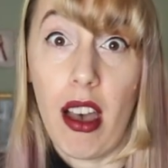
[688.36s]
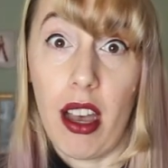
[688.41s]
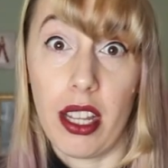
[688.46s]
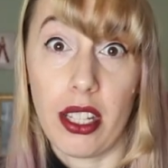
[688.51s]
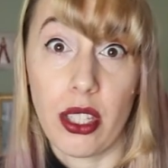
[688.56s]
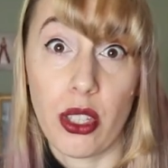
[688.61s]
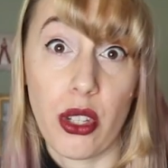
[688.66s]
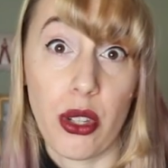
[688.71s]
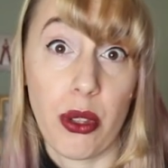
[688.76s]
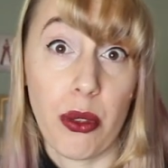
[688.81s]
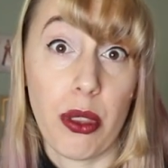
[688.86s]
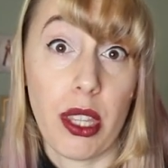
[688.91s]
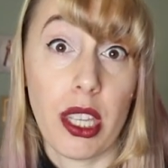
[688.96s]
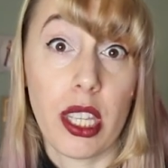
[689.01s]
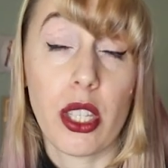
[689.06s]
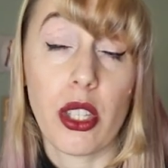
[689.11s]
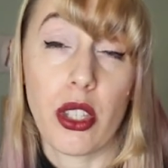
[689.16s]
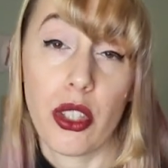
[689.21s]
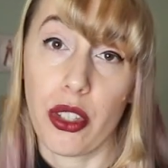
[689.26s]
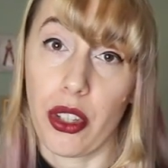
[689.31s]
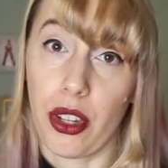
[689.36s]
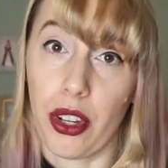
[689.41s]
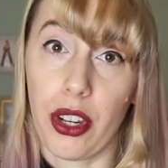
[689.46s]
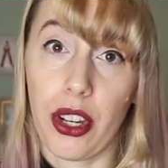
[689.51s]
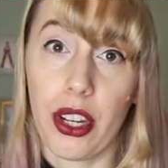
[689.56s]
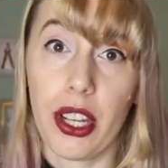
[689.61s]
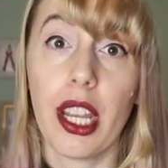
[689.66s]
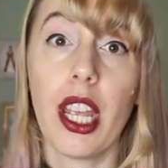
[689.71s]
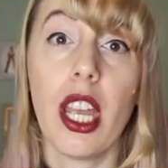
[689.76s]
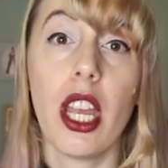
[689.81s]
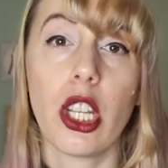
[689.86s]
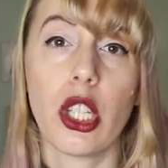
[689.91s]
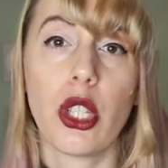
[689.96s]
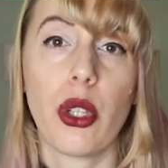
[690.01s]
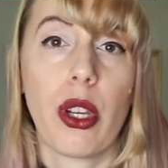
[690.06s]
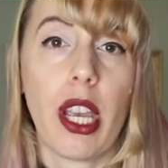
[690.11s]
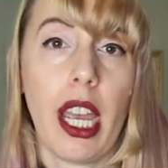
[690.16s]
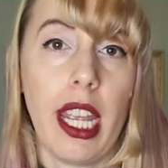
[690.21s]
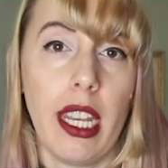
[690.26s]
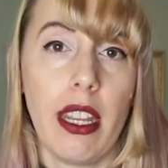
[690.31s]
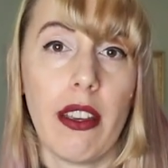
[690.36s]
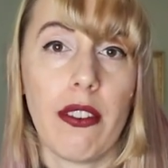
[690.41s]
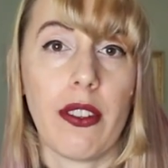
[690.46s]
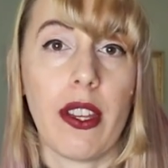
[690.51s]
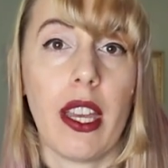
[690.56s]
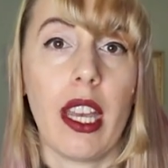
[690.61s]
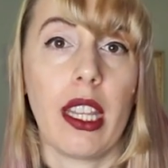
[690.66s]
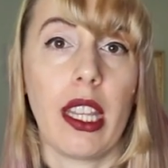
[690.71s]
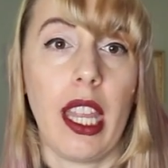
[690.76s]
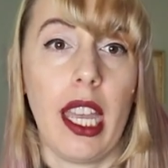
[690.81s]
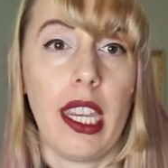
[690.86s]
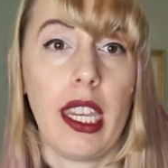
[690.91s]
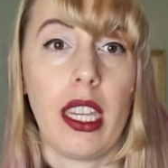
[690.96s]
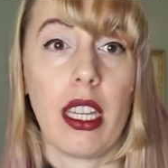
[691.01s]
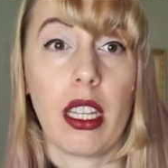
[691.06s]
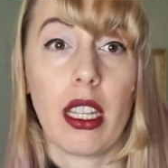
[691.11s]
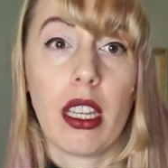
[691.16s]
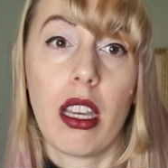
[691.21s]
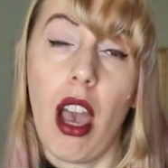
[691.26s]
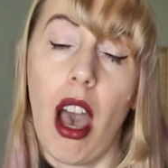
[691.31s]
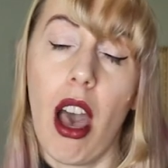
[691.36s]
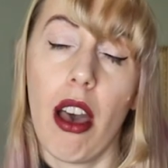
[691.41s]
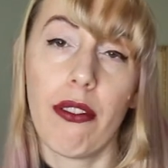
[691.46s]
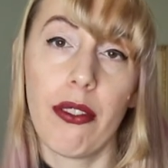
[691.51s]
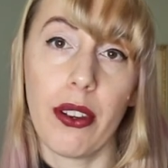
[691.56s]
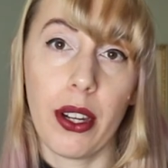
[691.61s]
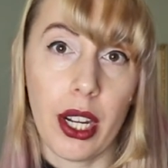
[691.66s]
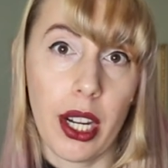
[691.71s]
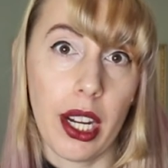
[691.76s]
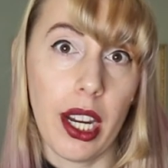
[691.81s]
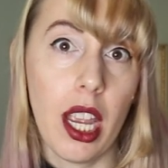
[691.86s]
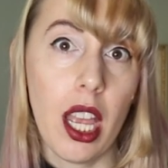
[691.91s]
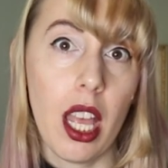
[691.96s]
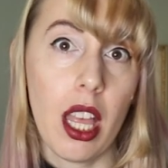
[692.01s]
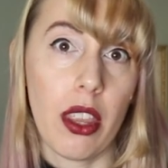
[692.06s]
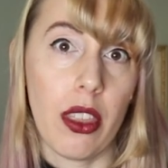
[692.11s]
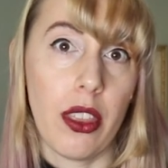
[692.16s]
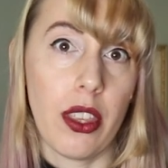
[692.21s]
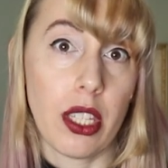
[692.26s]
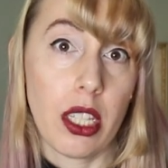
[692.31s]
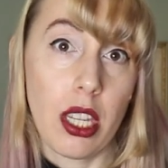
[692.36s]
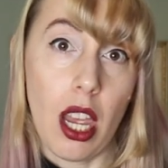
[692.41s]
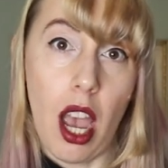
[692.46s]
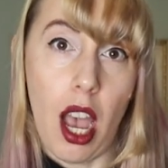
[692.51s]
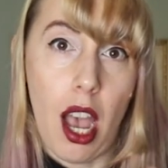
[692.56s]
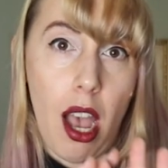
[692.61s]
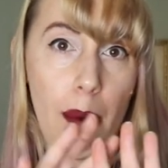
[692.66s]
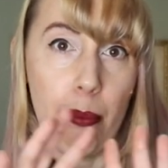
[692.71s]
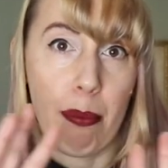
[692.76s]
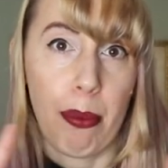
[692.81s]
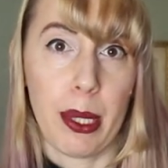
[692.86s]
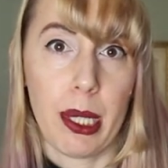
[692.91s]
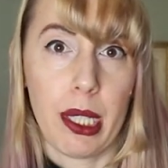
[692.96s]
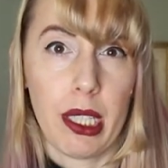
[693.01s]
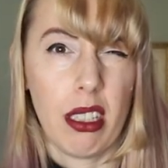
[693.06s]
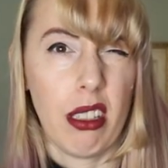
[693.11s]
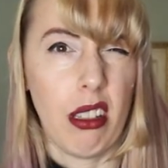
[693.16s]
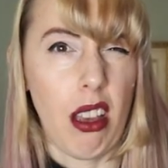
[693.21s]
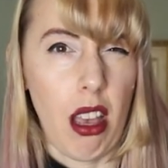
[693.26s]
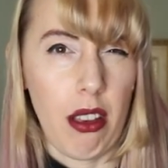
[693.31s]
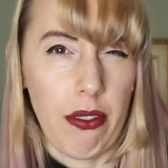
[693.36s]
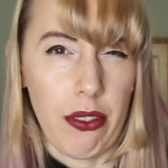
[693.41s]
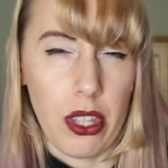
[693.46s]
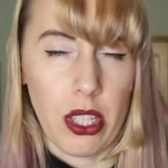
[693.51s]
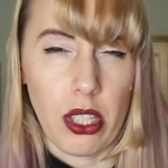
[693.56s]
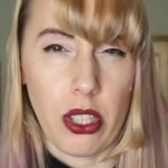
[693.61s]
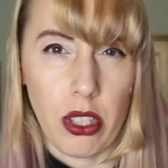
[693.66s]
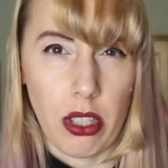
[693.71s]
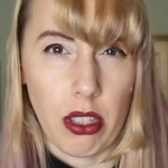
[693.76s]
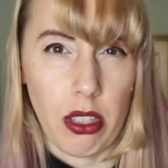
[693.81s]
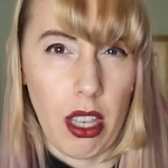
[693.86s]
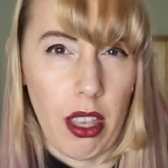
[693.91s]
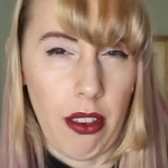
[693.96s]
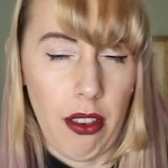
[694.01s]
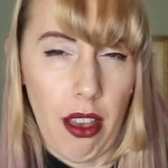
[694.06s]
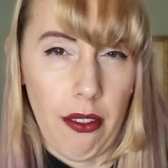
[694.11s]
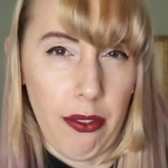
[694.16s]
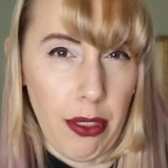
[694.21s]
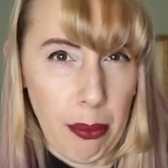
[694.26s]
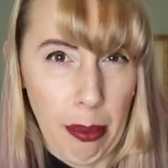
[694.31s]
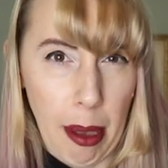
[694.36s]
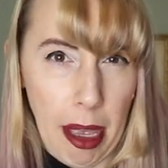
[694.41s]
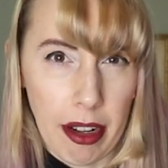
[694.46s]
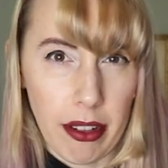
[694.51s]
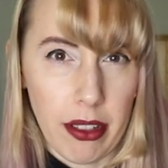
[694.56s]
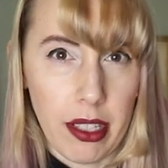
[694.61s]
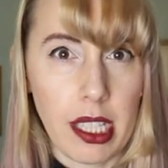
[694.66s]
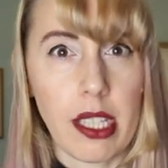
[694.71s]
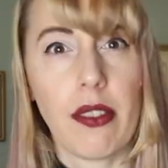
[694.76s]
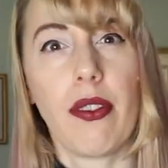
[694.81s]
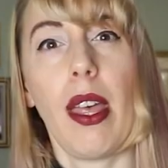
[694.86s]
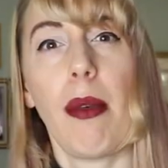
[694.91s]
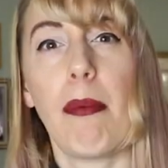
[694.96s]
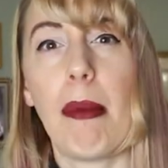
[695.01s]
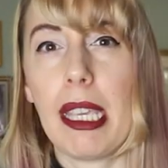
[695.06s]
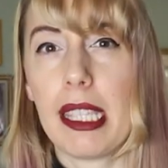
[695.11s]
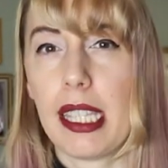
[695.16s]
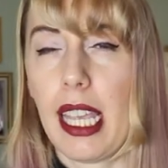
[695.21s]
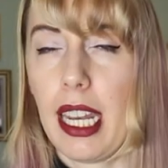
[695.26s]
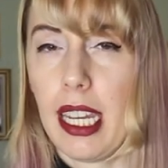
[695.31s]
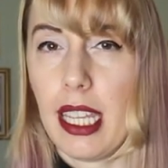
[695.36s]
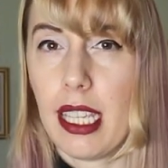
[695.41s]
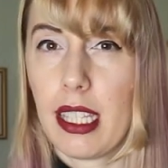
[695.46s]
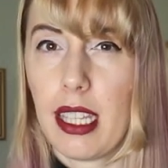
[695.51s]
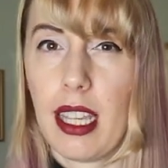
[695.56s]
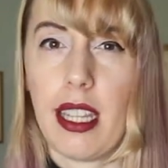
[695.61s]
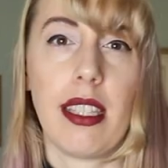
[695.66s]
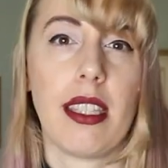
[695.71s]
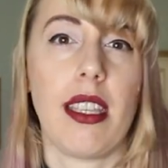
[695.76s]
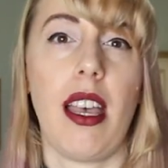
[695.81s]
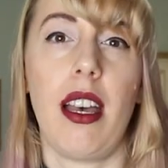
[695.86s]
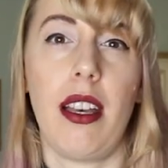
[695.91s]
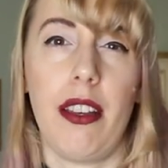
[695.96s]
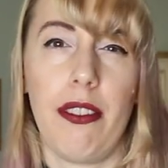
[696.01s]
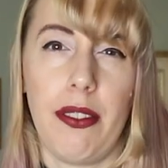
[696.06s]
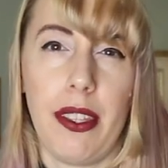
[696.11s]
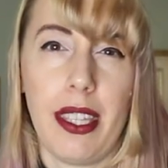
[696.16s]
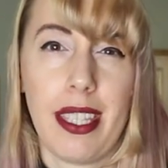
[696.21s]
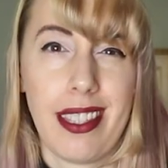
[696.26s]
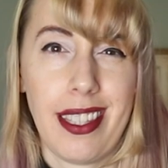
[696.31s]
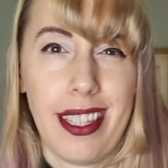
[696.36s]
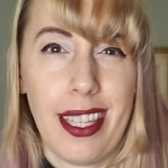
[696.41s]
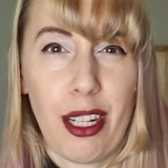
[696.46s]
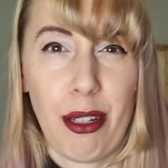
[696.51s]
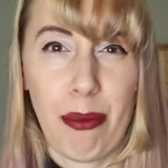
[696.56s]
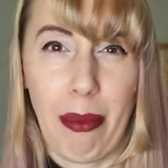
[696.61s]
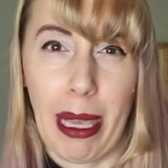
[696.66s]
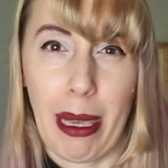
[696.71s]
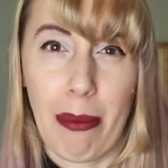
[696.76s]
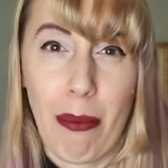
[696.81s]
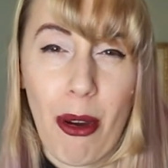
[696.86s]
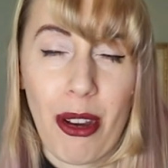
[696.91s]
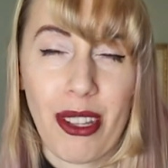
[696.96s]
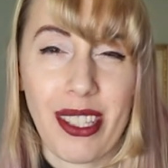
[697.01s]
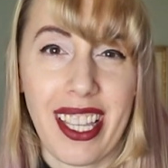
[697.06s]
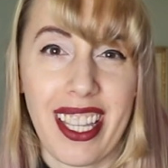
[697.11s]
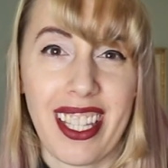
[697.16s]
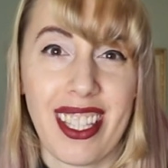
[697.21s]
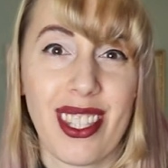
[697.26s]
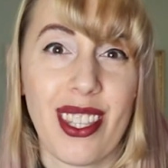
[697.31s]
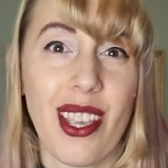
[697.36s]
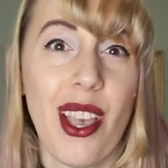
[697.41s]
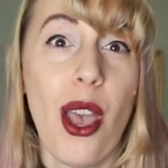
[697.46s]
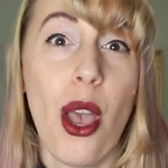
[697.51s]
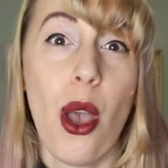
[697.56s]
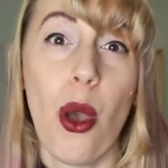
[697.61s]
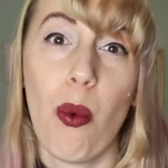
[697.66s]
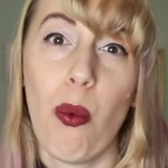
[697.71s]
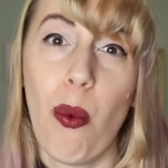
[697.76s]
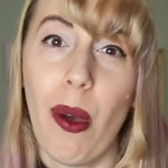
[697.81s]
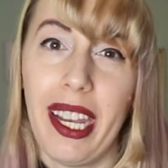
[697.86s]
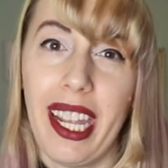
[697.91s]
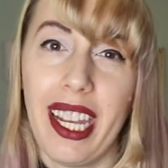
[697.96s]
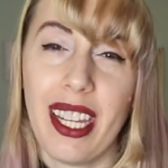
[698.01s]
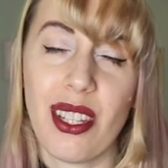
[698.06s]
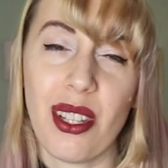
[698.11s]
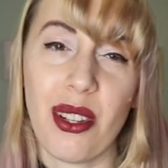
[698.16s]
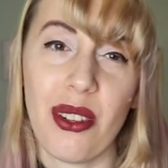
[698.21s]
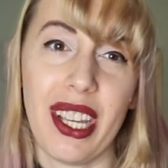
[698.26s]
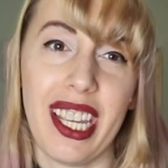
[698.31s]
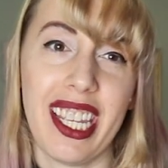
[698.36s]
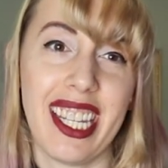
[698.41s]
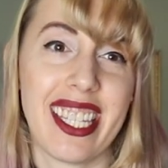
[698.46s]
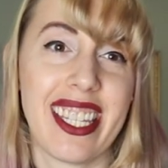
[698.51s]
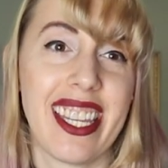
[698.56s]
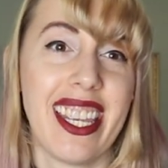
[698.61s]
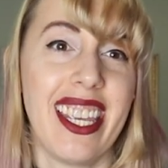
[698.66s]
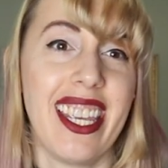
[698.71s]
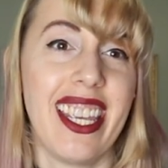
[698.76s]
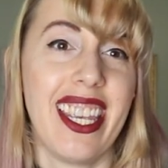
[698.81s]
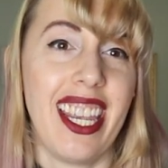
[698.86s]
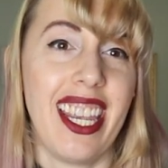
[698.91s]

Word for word: onto the skirt to kind of like cover the top of this of the petals, if that makes any sense. Obviously it'll make more sense when I do it